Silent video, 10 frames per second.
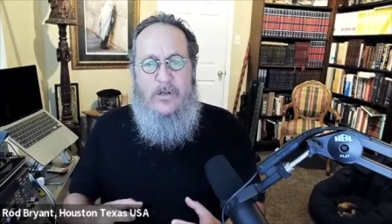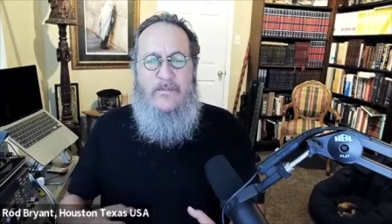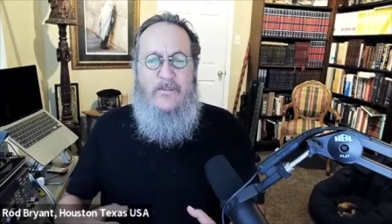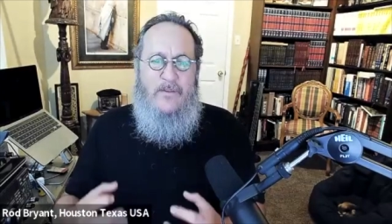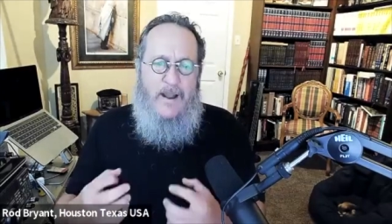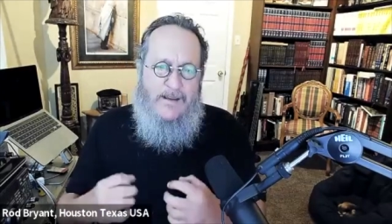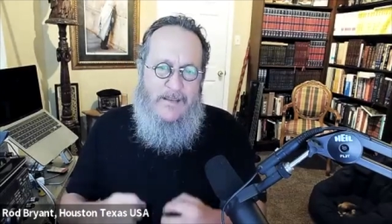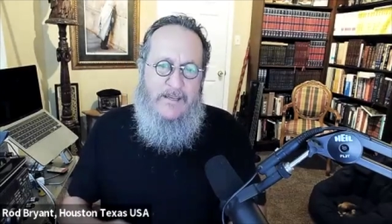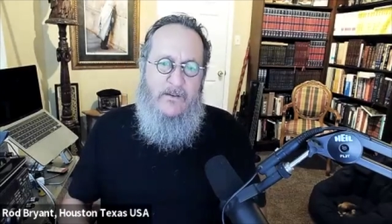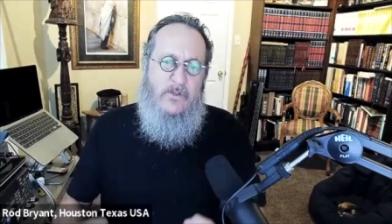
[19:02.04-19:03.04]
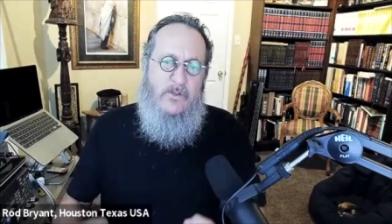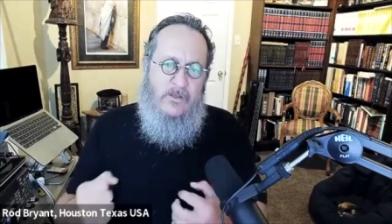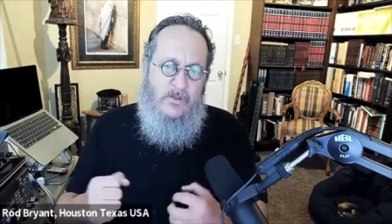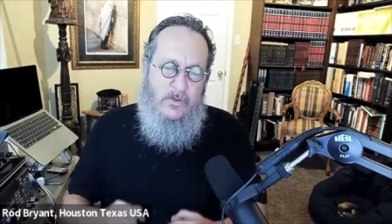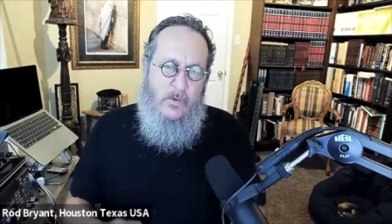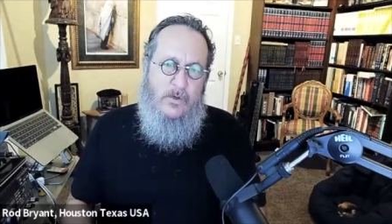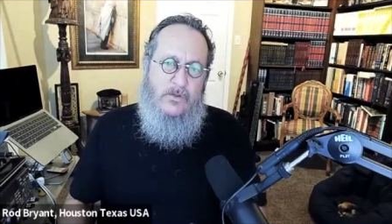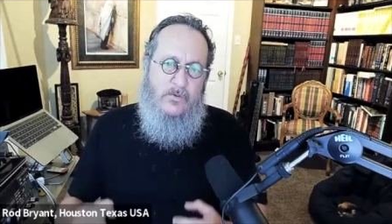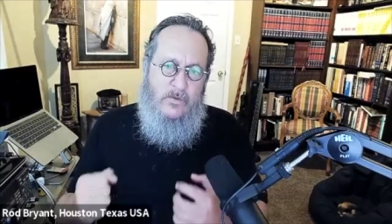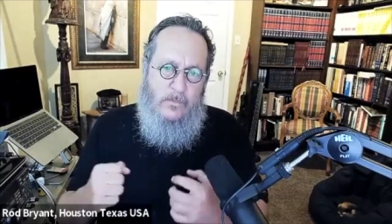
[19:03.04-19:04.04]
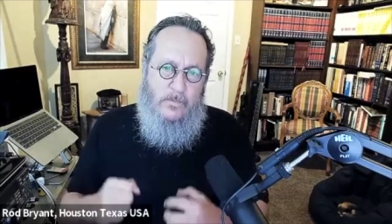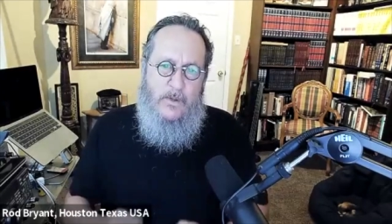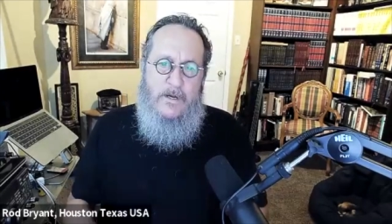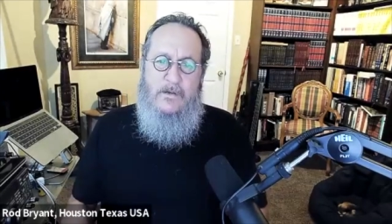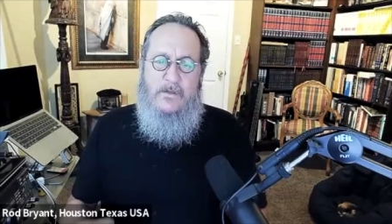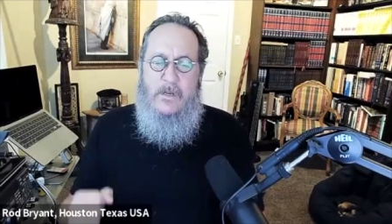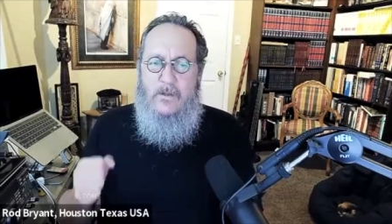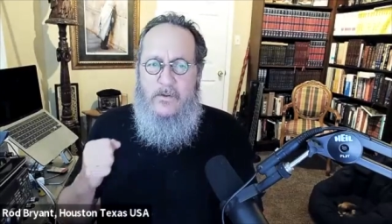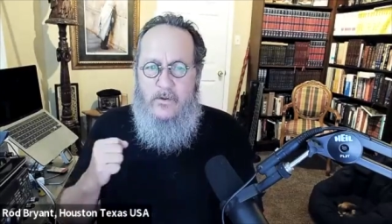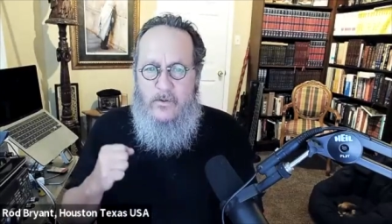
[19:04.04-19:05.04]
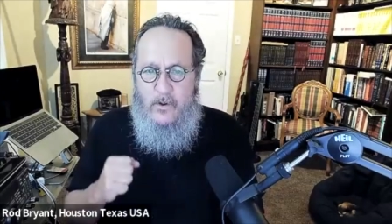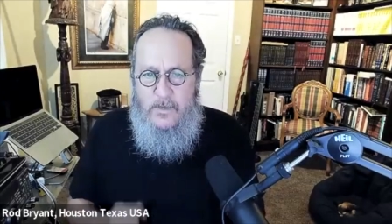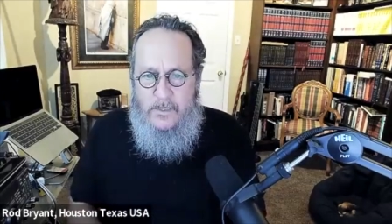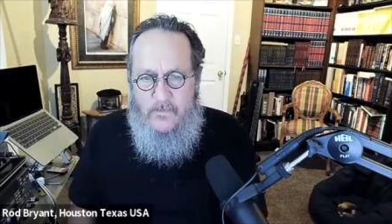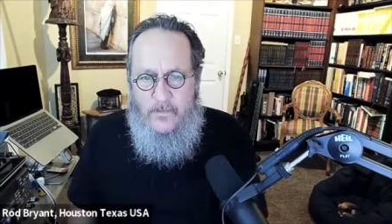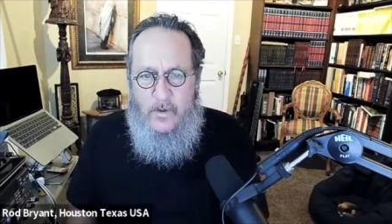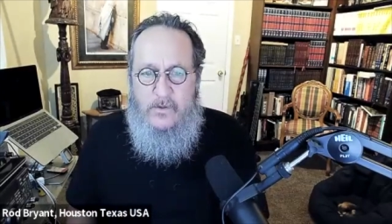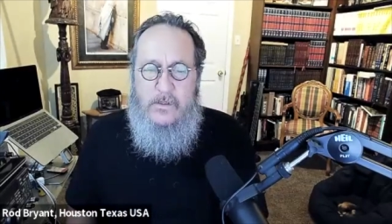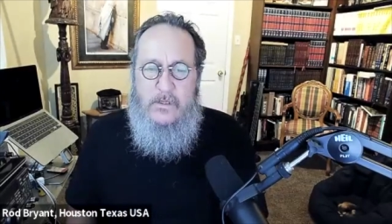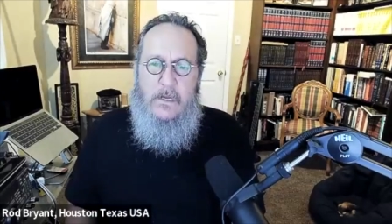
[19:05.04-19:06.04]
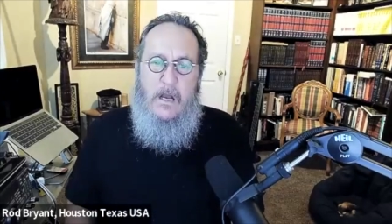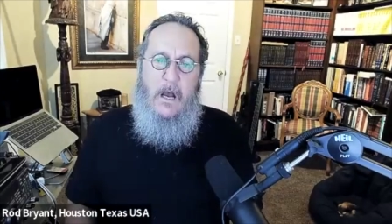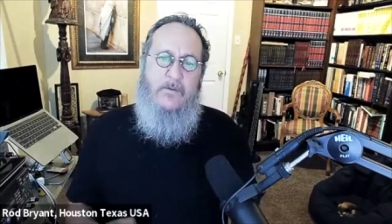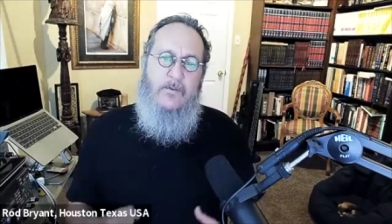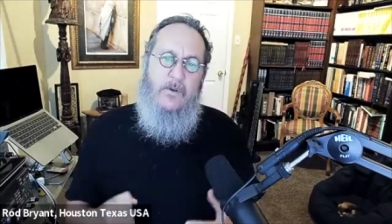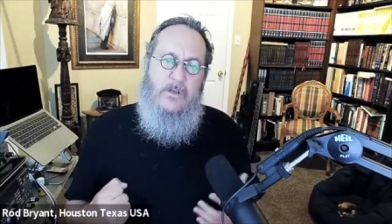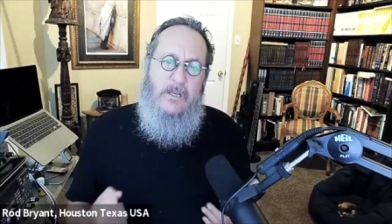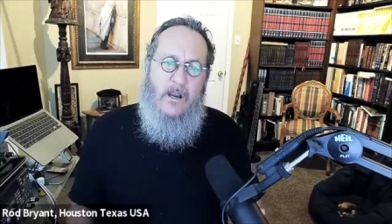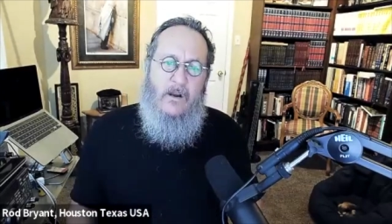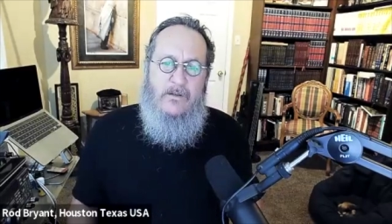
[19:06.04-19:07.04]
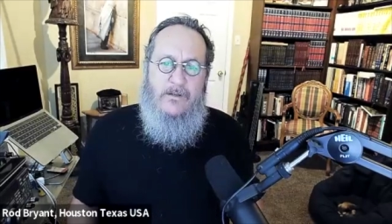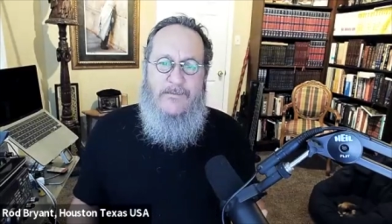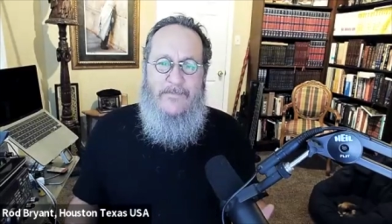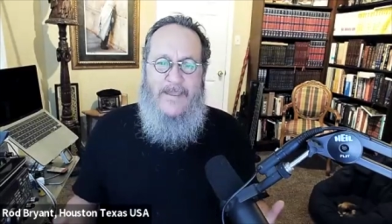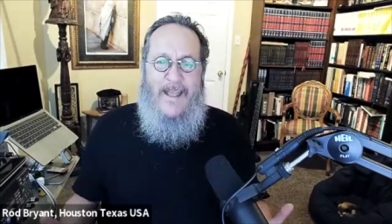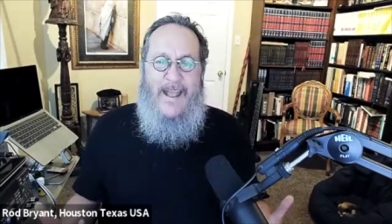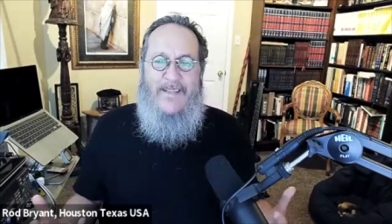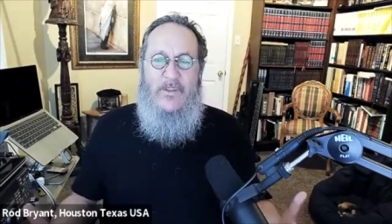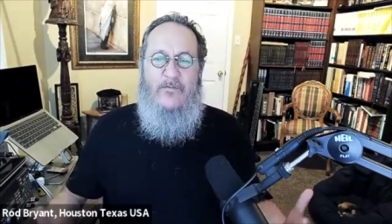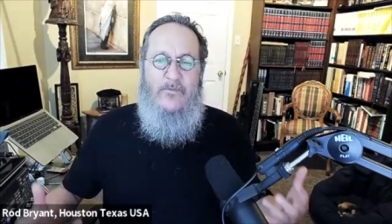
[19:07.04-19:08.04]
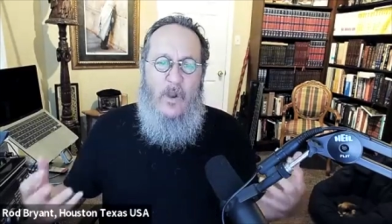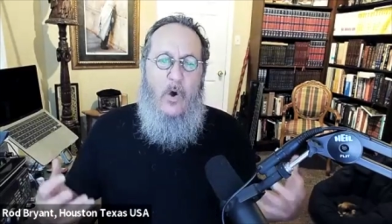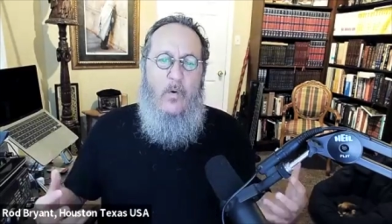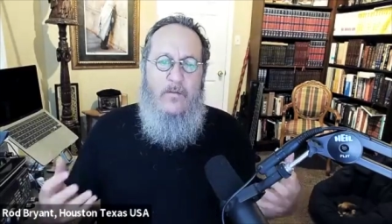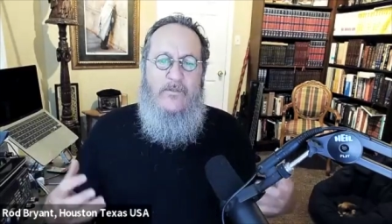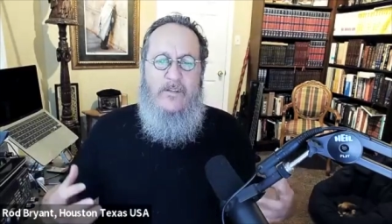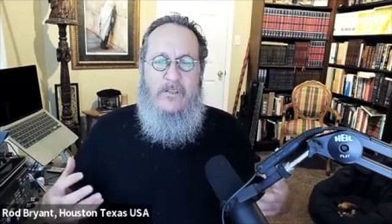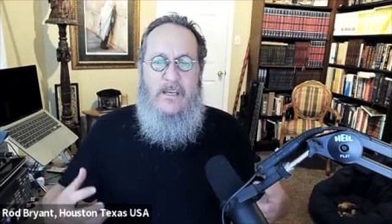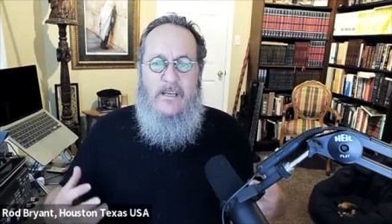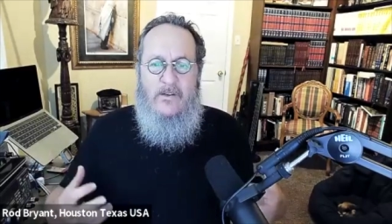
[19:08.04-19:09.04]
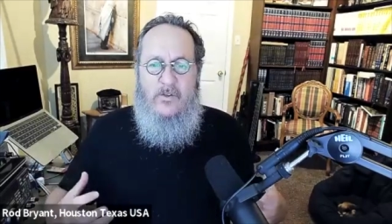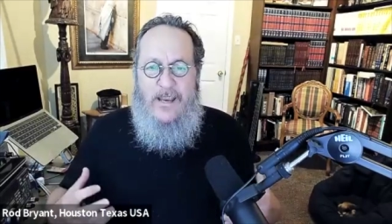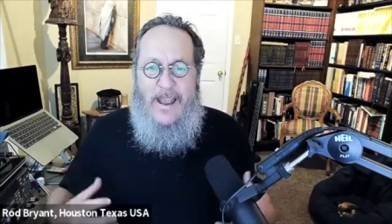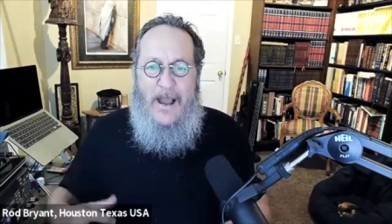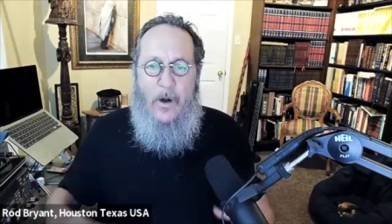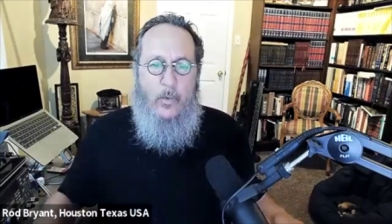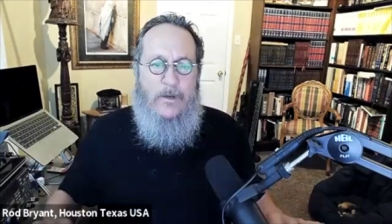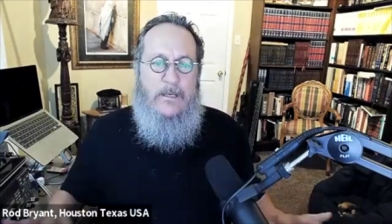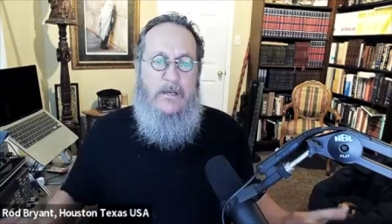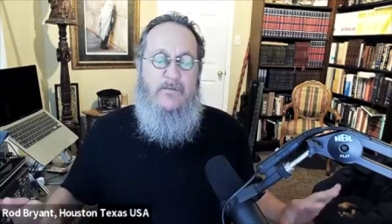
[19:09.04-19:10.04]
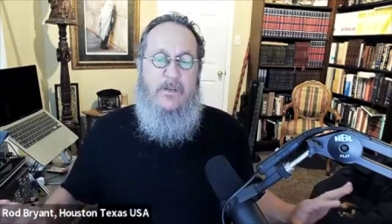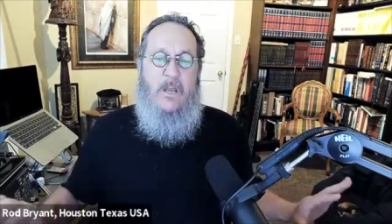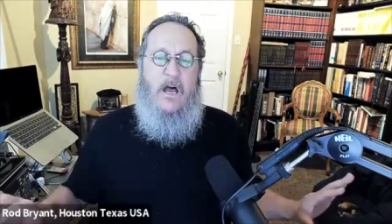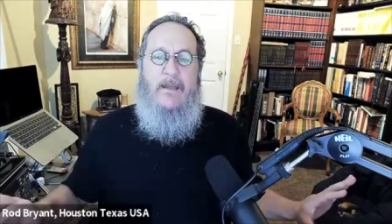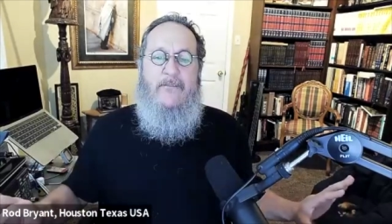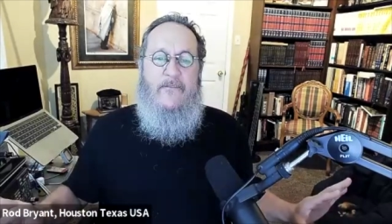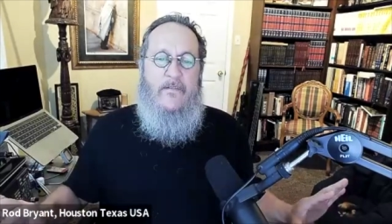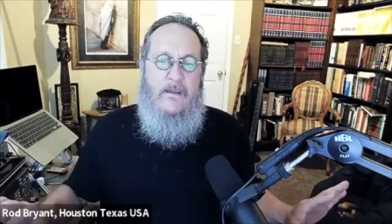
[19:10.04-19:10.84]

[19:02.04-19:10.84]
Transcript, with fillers: of divine energy and source through their prayers, through their mitzvot, uh, through their character. And the flow of this energy outward gives life